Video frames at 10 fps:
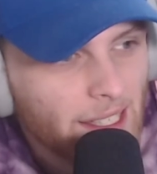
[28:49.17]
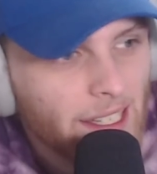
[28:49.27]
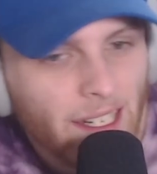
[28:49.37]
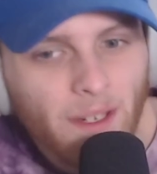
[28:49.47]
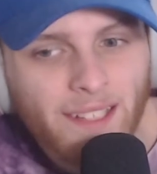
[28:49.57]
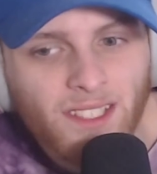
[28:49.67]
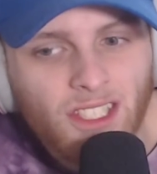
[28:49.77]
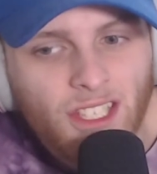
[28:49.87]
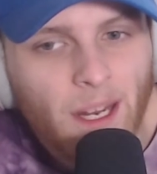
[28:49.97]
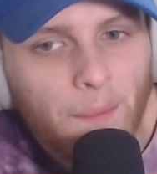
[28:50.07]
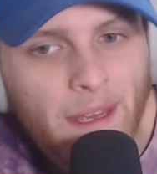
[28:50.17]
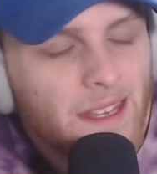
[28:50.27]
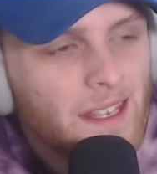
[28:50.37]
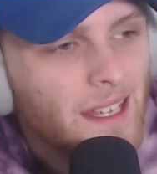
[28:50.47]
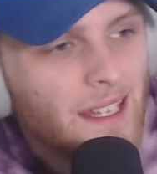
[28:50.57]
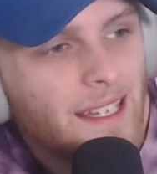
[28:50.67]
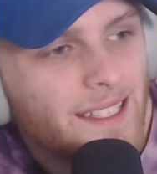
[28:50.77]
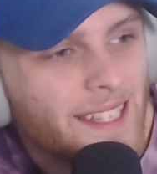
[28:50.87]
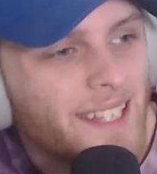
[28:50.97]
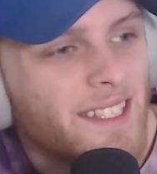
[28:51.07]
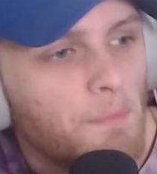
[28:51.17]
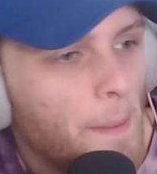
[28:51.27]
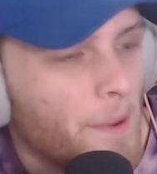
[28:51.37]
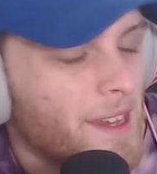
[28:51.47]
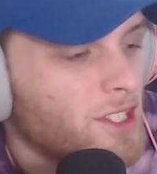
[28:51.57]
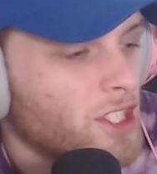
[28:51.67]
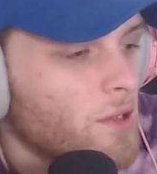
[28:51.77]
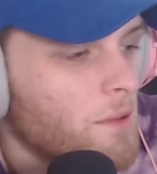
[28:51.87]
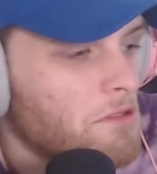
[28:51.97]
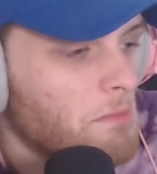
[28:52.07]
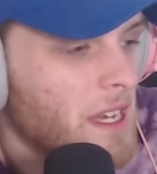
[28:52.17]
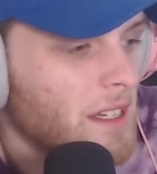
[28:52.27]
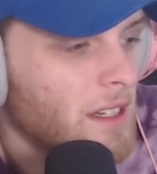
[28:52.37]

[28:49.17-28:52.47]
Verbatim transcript: know, it's just going to be. He says it's people that disagree with me.